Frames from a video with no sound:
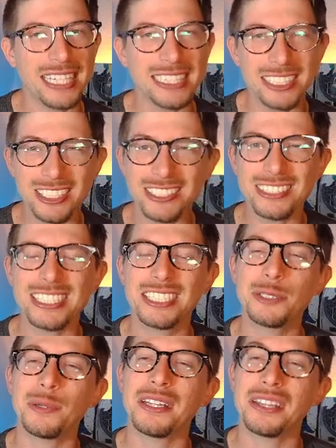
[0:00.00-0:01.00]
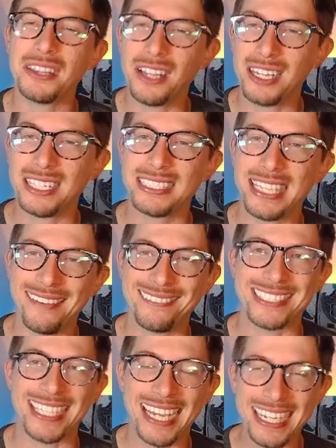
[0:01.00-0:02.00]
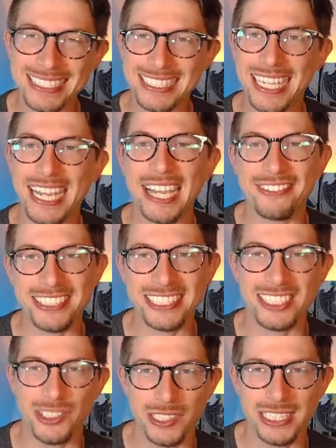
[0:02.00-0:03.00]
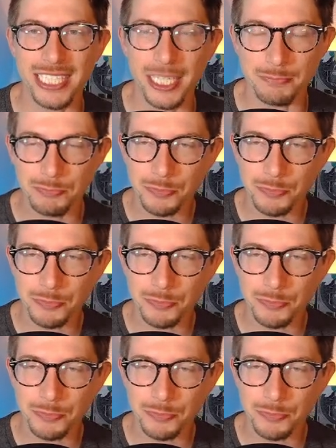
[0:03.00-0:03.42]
that's going to do a lot of damage. I actually have to shield it up.